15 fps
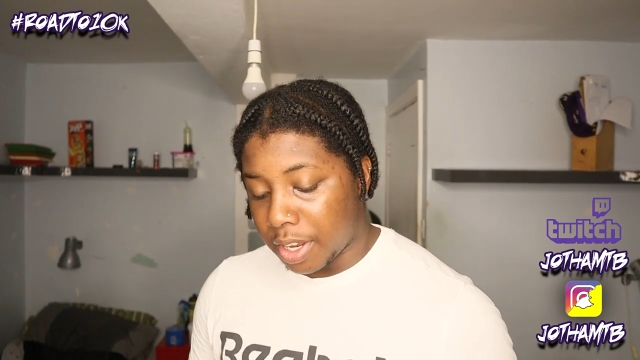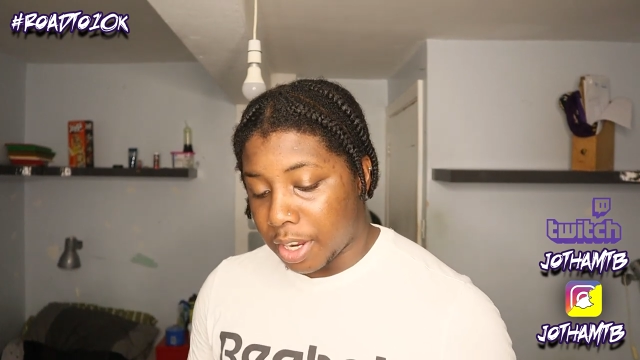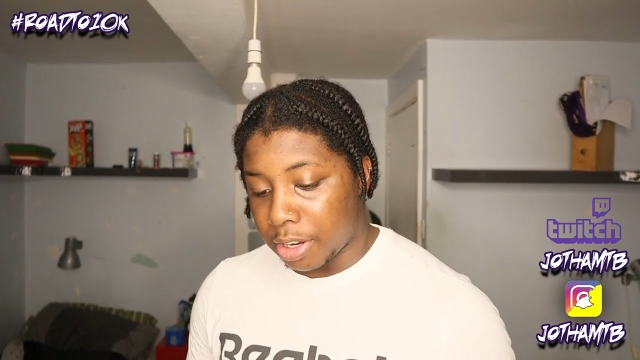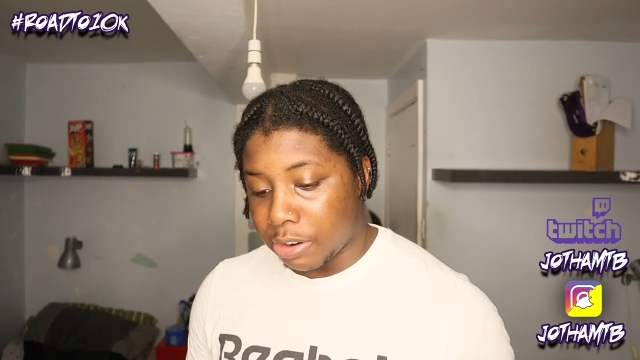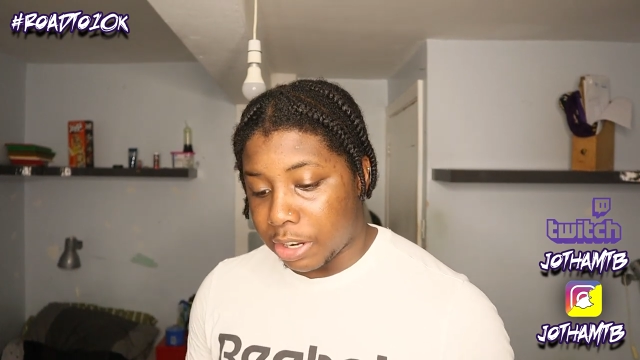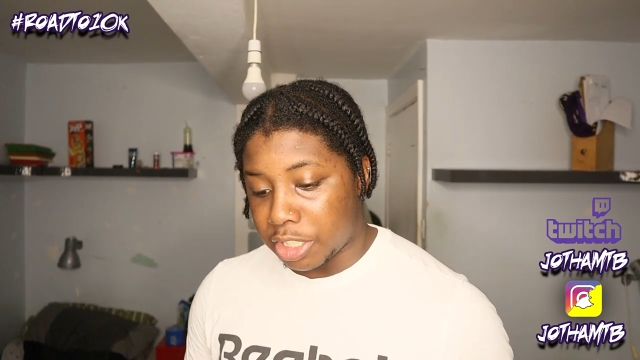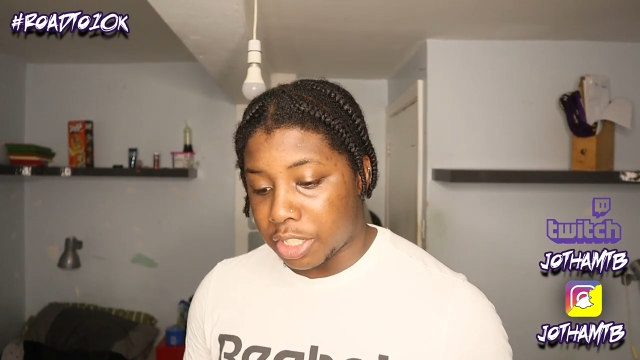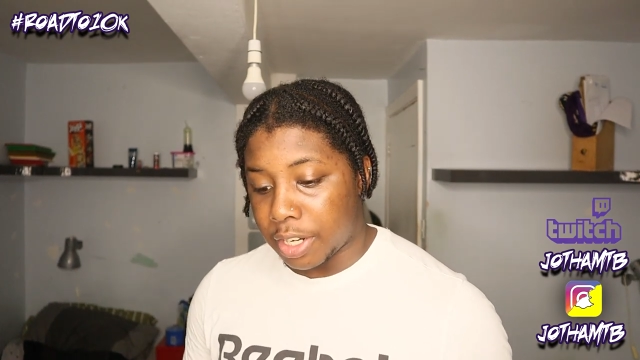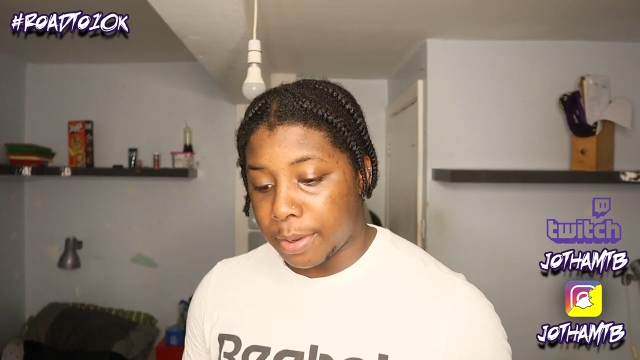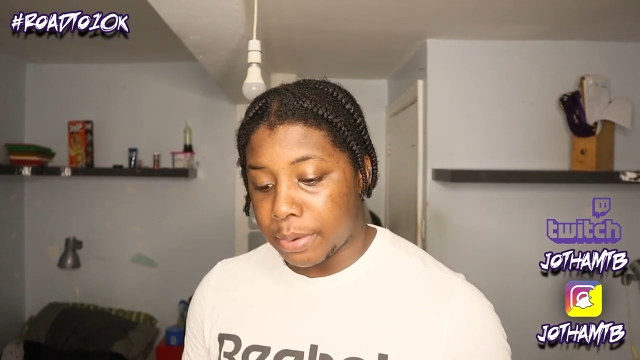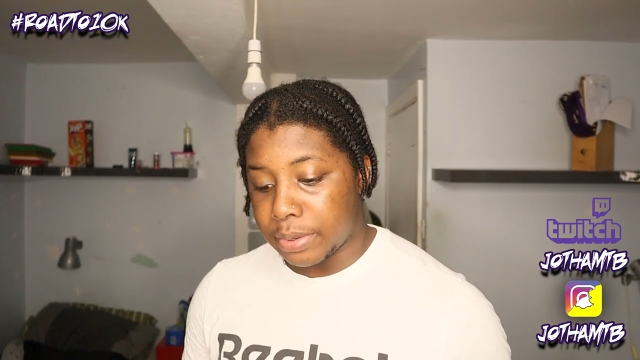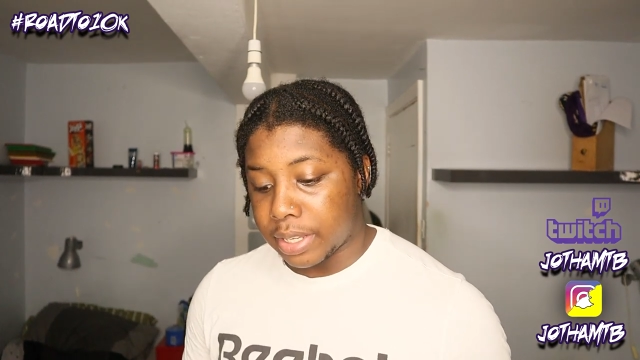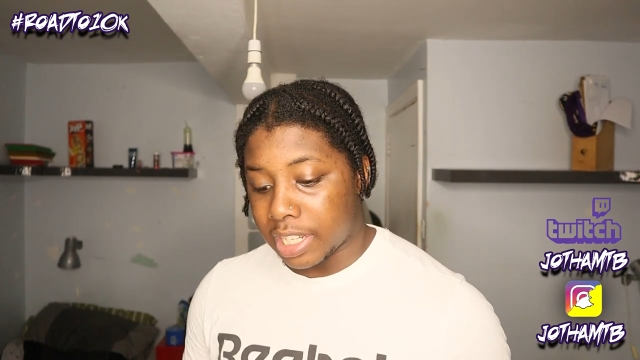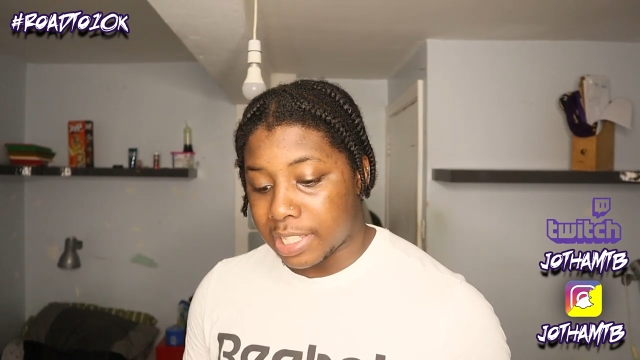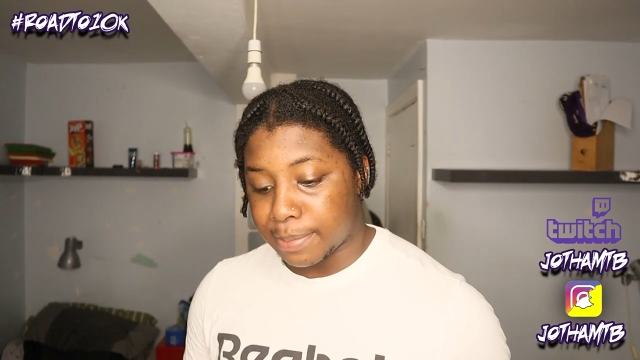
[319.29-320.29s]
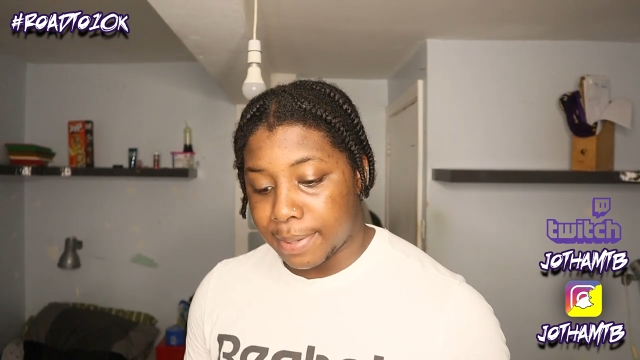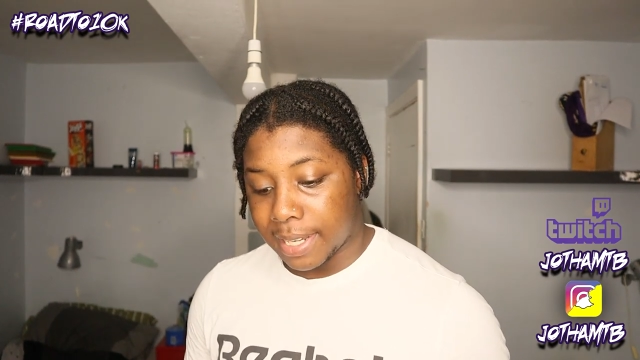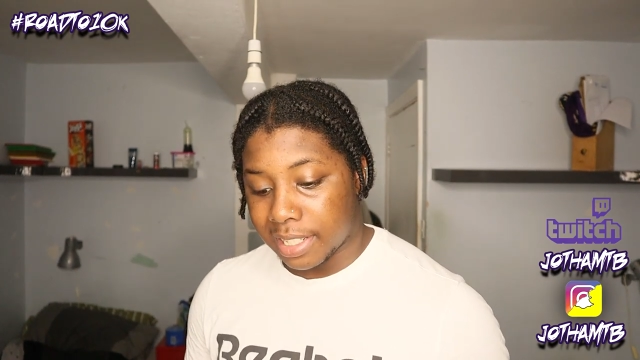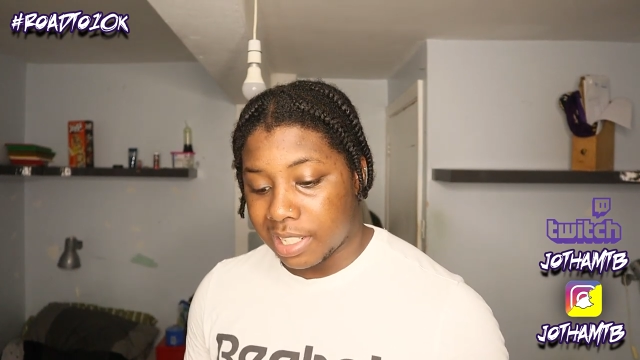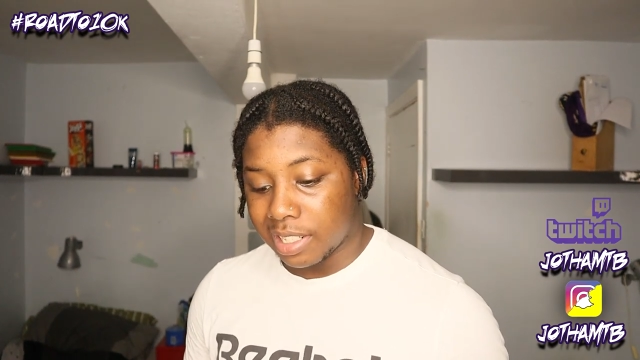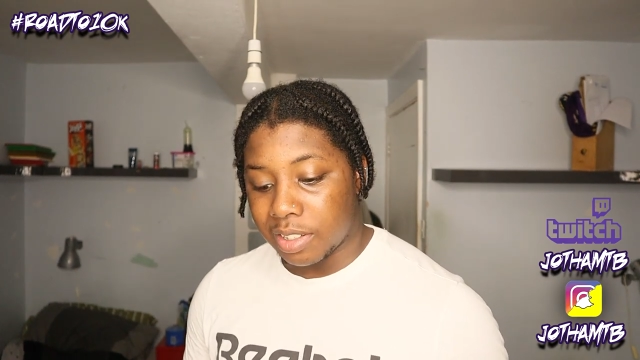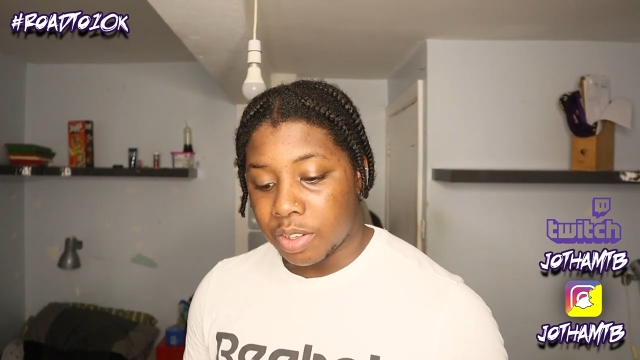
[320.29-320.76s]
aggression I was
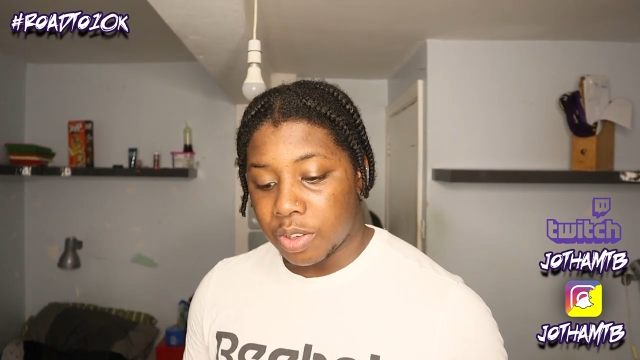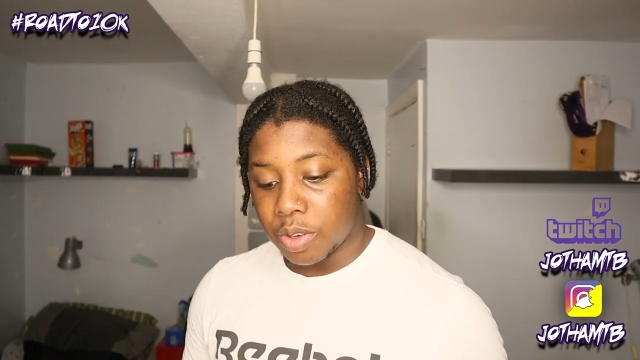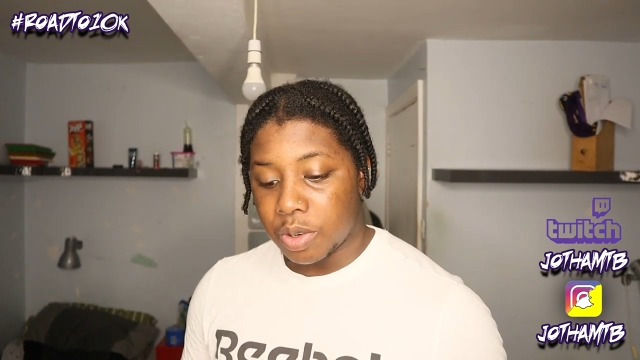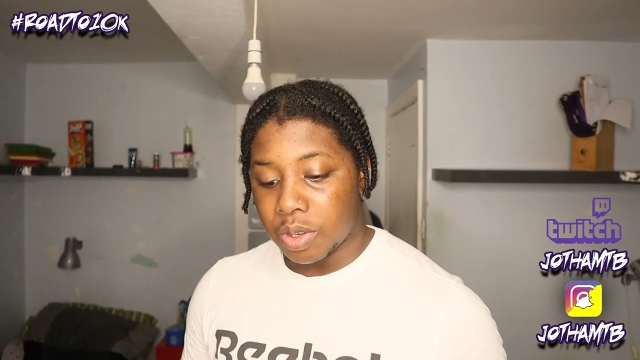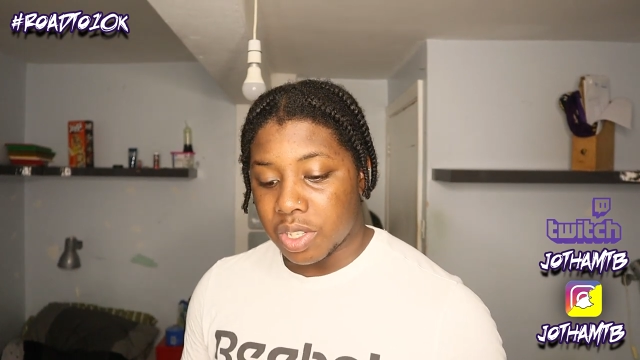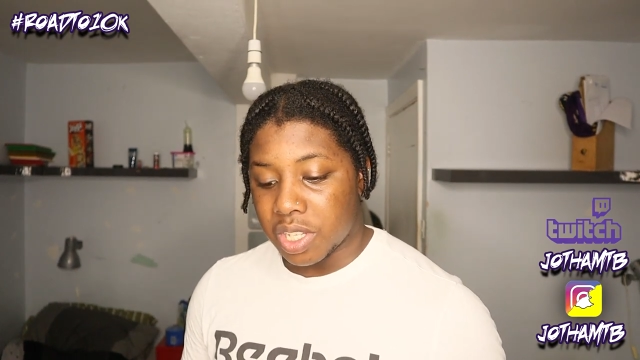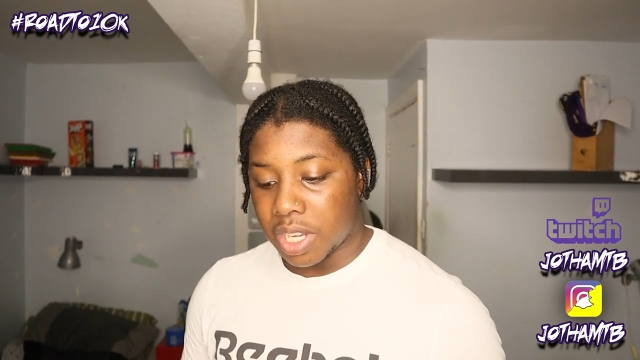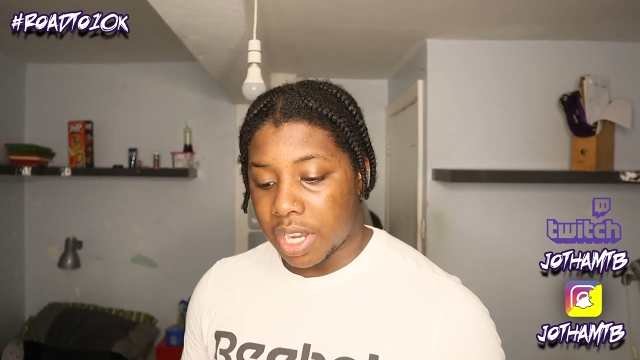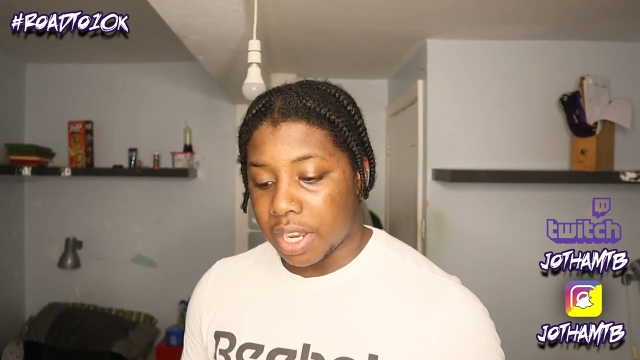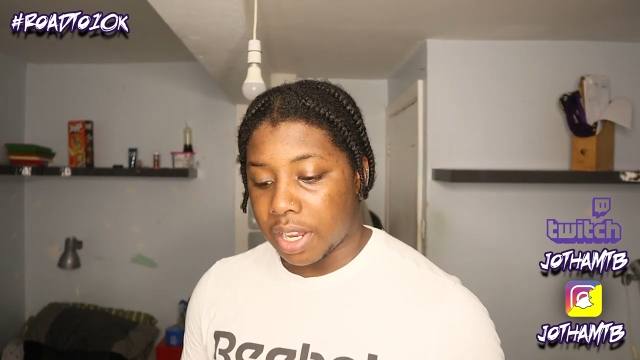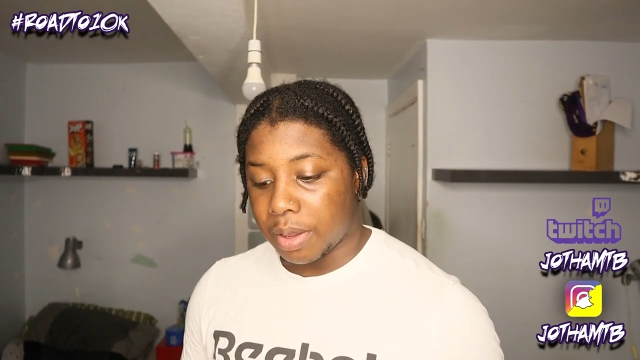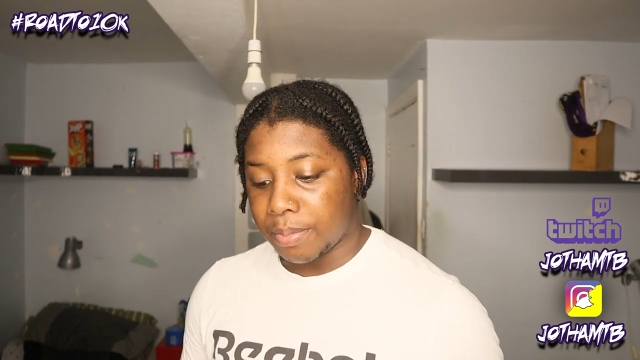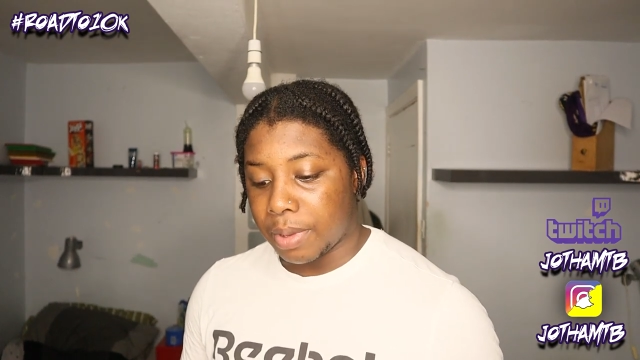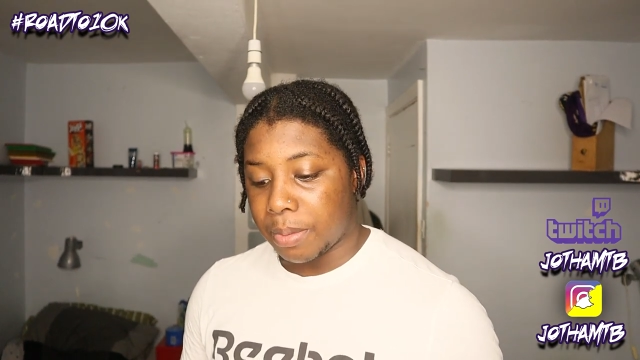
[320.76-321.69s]
expecting or something.